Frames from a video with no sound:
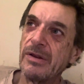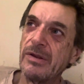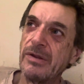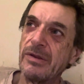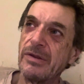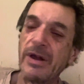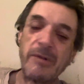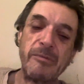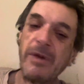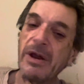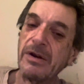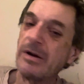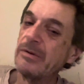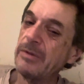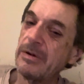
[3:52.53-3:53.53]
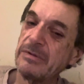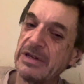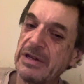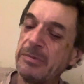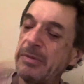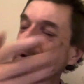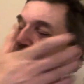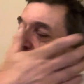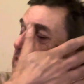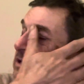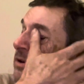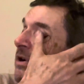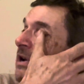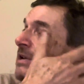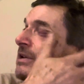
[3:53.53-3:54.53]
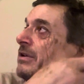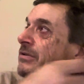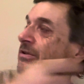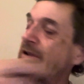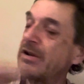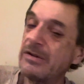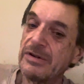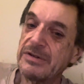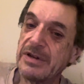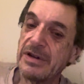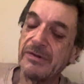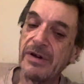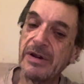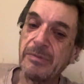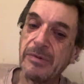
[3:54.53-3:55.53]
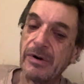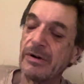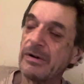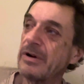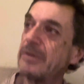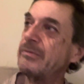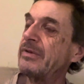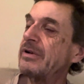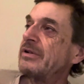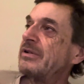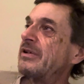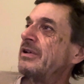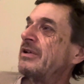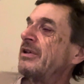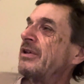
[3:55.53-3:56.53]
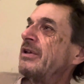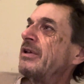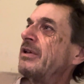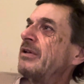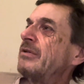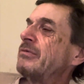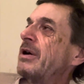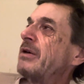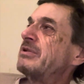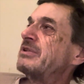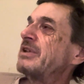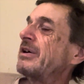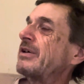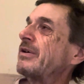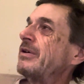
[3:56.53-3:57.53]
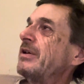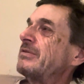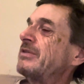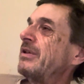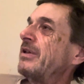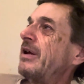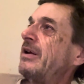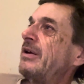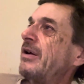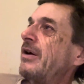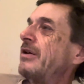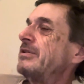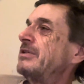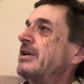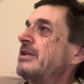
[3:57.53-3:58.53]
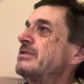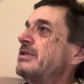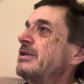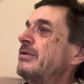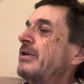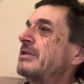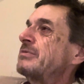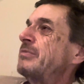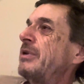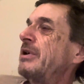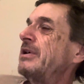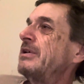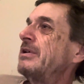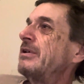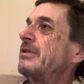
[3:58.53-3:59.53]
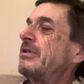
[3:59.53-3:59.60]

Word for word: that may not have been depicted correctly on the on the TV program. But where was that going after that? Uh, Danger UXB,